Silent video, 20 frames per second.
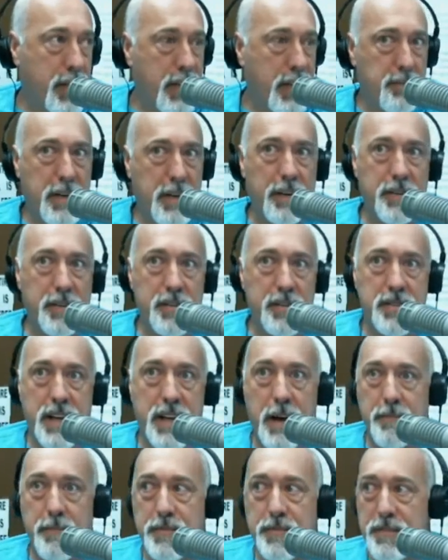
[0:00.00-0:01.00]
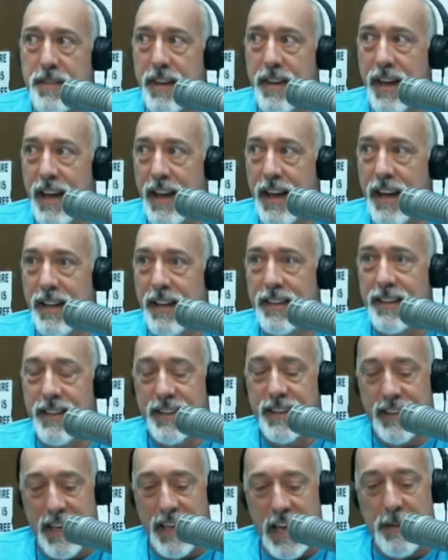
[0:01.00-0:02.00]
came down the steps, and
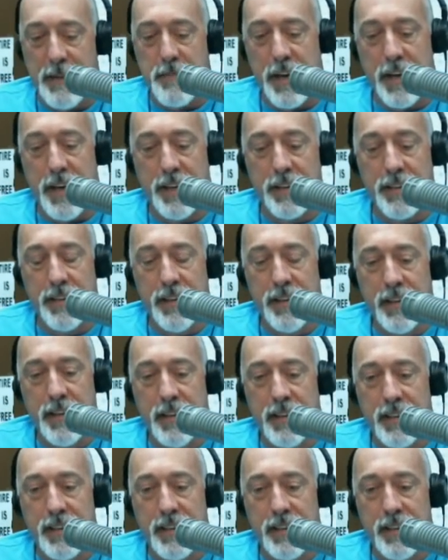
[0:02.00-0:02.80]
came in,